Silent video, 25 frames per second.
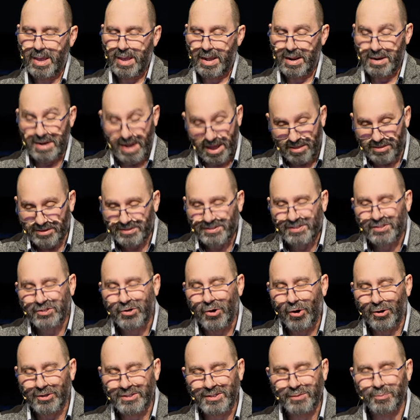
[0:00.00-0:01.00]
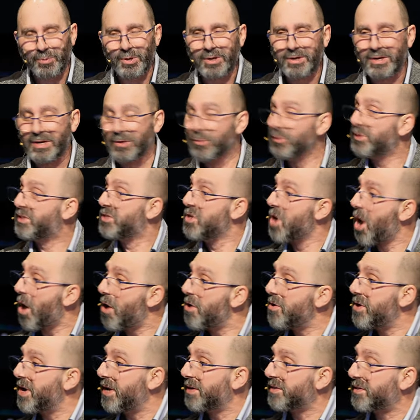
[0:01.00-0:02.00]
another Scotsman, he was
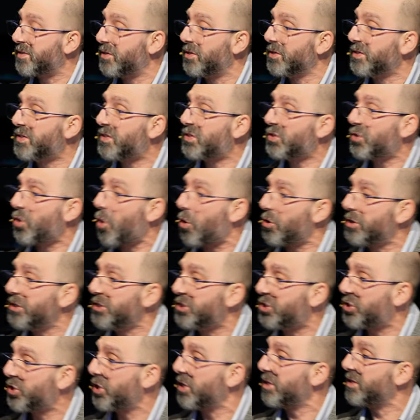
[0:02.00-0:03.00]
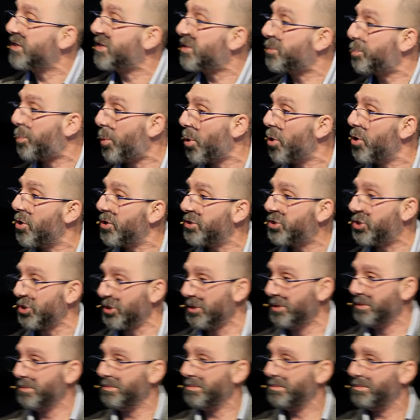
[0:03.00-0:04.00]
known as the Scottish Spurgeon,